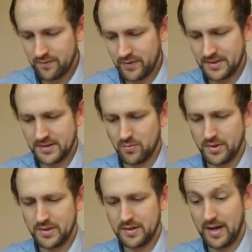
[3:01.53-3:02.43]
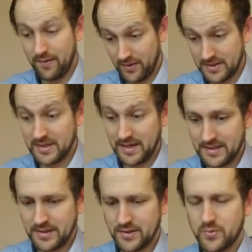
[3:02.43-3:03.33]
verses, one, verses
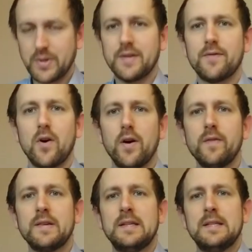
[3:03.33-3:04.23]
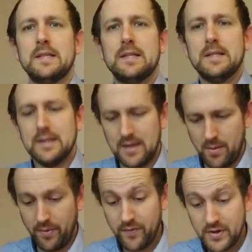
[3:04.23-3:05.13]
18 to 25.
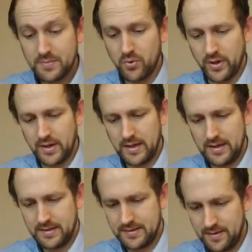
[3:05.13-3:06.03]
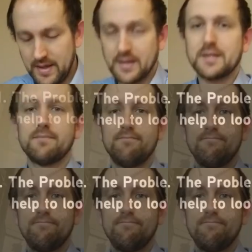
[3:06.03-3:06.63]
And my first point is this